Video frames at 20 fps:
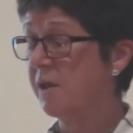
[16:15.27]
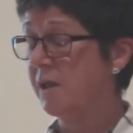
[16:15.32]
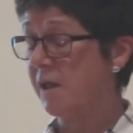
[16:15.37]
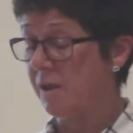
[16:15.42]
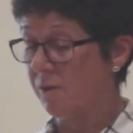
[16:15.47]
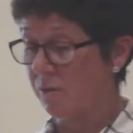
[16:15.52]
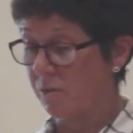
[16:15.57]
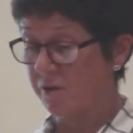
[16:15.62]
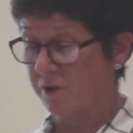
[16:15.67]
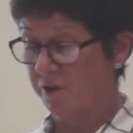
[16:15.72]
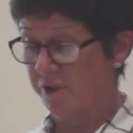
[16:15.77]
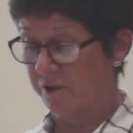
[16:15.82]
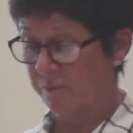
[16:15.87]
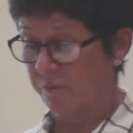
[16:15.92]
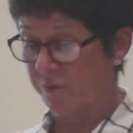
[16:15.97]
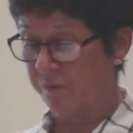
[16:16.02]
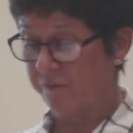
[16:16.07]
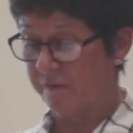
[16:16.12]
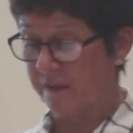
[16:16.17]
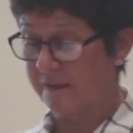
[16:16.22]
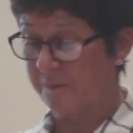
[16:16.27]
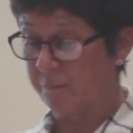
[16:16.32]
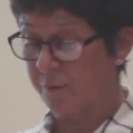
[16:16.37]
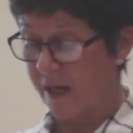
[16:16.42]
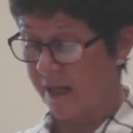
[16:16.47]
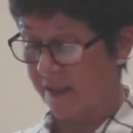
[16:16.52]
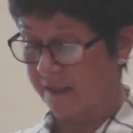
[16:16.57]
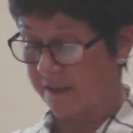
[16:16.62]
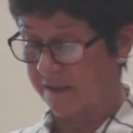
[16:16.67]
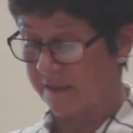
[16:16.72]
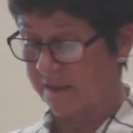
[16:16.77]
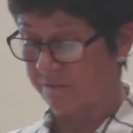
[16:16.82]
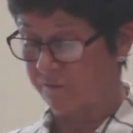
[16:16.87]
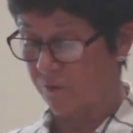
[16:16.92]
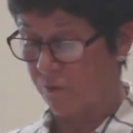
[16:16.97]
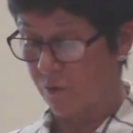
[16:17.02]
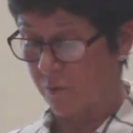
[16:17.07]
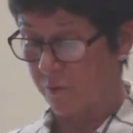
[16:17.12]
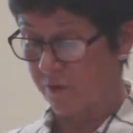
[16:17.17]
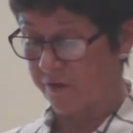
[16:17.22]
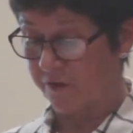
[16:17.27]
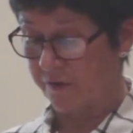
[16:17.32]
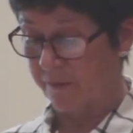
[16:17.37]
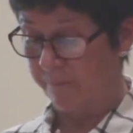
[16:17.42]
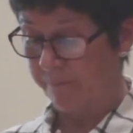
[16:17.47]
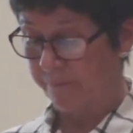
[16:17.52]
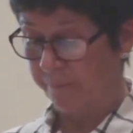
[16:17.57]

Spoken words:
in order to move this practice forward.